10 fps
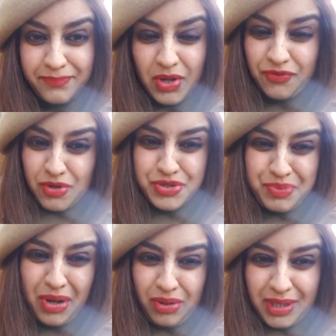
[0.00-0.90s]
Of course,
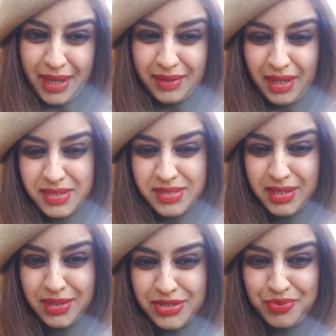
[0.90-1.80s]
we all like nice
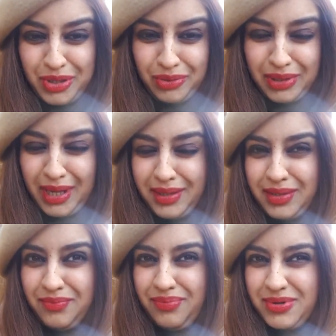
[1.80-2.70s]
things, we all like
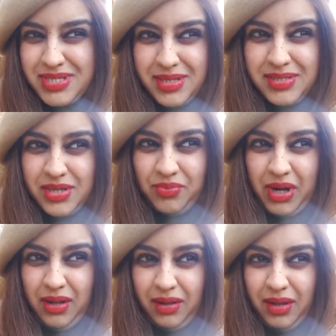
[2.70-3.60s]
them presented
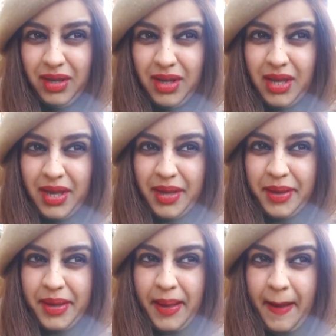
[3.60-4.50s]
well,
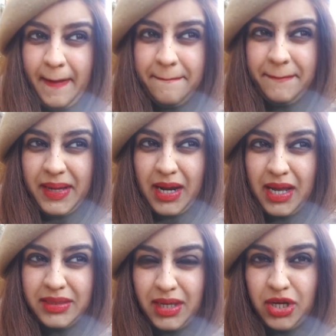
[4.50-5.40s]
but
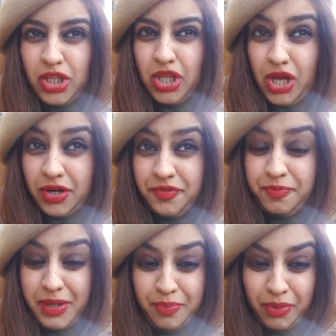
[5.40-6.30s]
I think a lot of
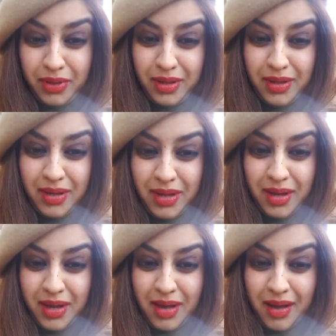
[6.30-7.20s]
people
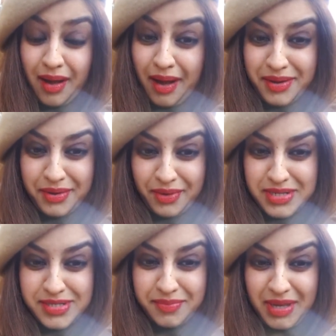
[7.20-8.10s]

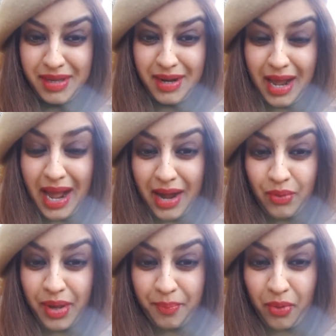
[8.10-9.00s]
underestimate
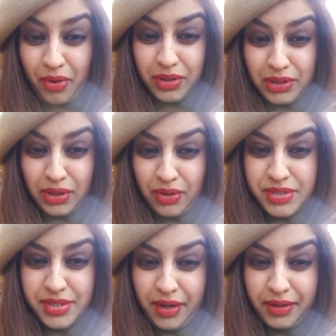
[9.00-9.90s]
how important
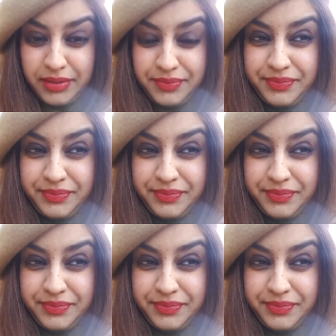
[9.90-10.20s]
looks are.